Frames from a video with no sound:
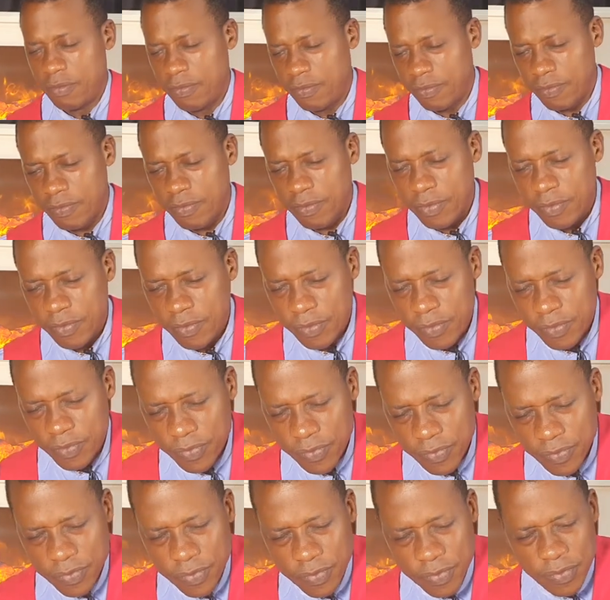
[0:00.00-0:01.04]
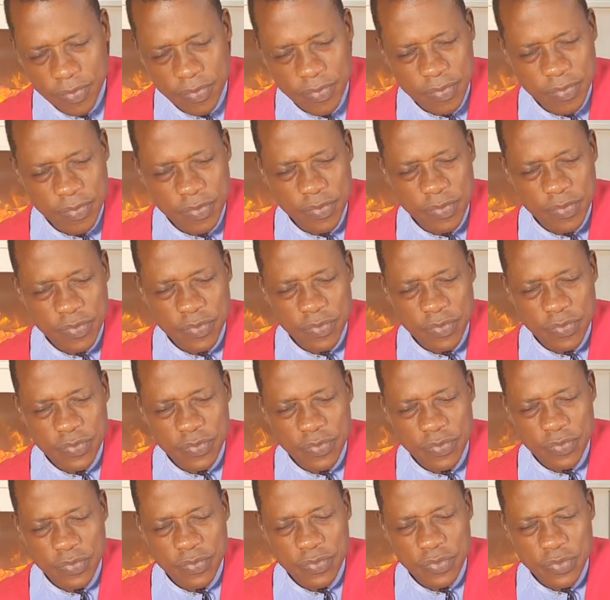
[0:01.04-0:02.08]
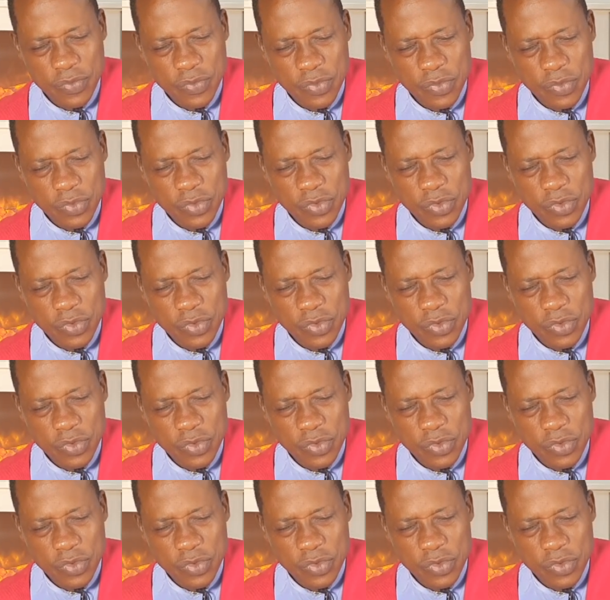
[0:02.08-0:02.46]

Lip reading: Nothing is said.